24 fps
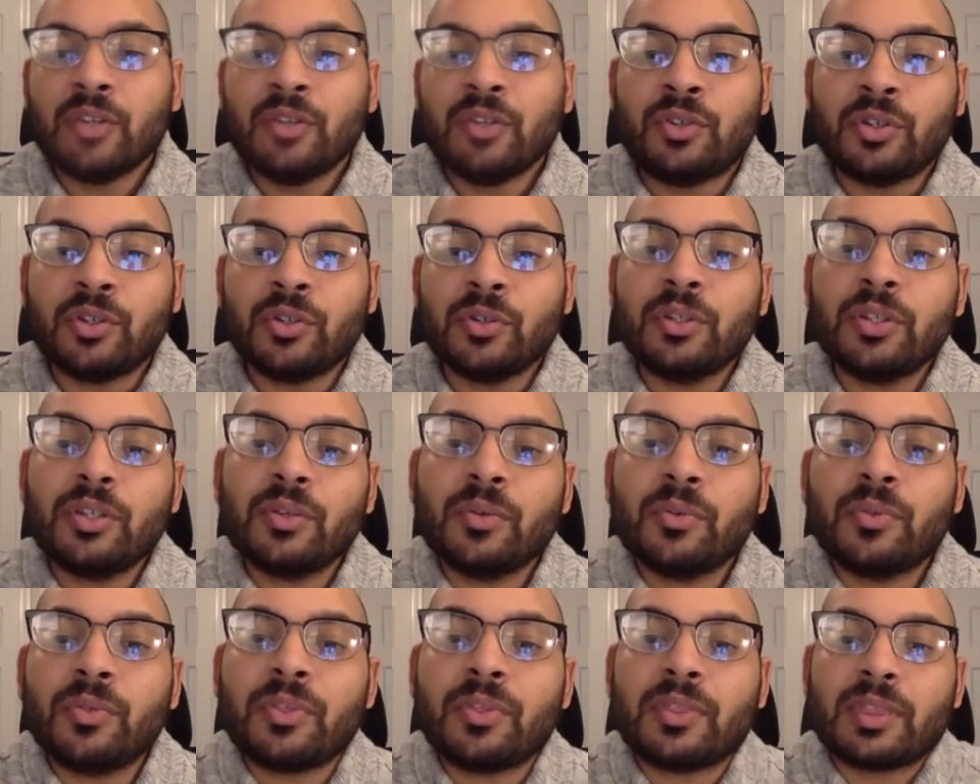Do
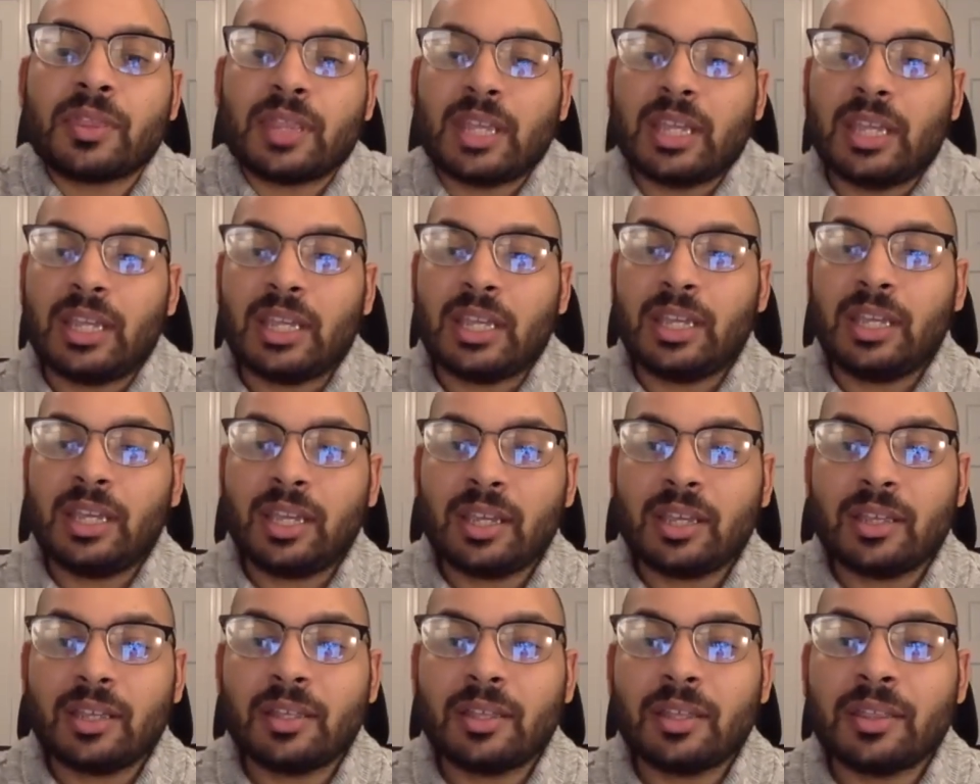you think
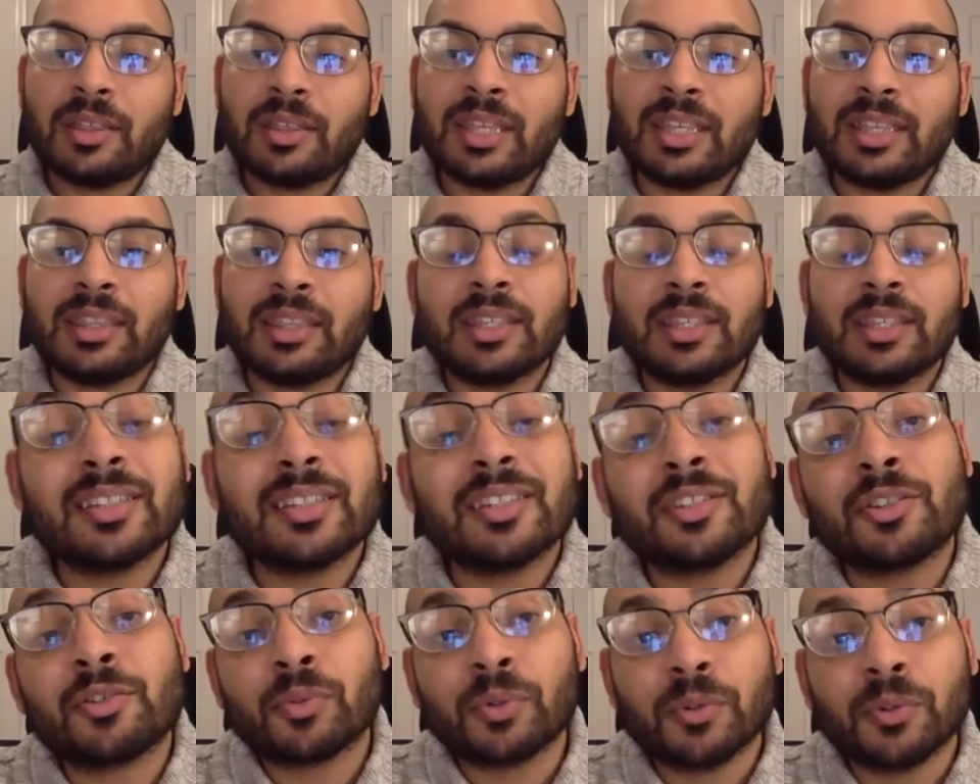that
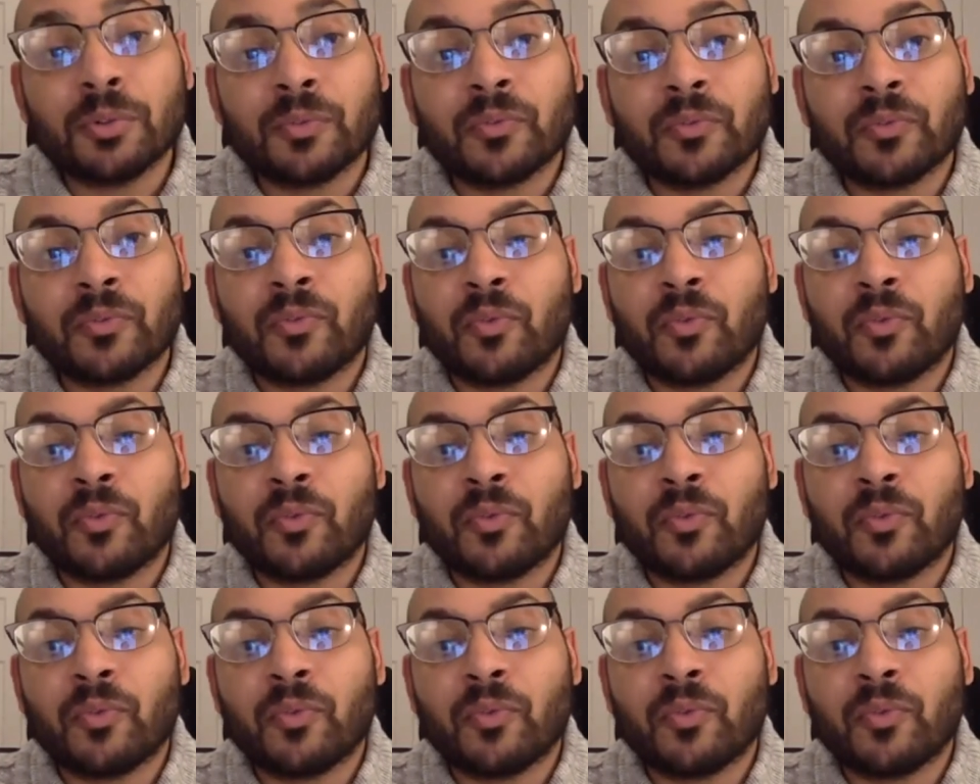is true